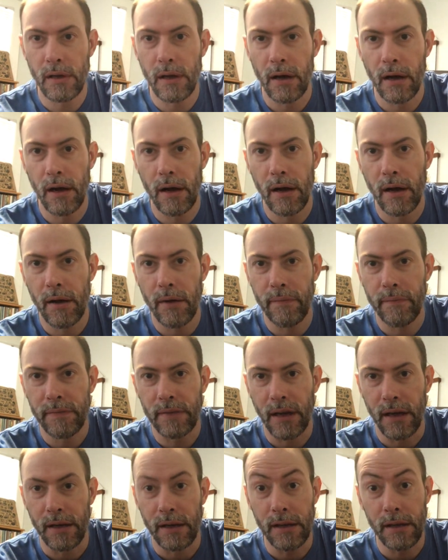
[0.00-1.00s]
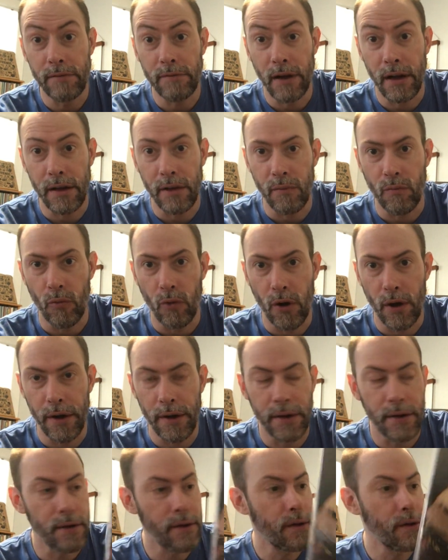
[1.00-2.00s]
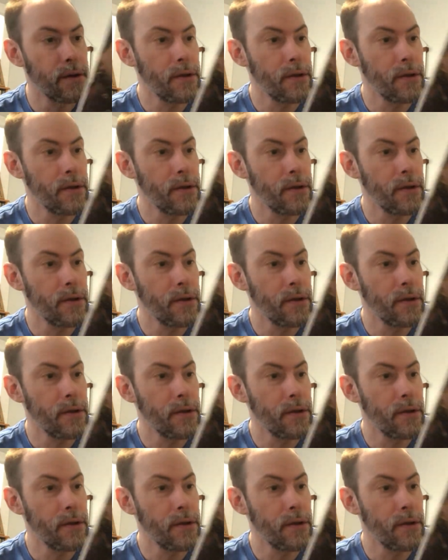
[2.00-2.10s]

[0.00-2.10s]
I need volume one.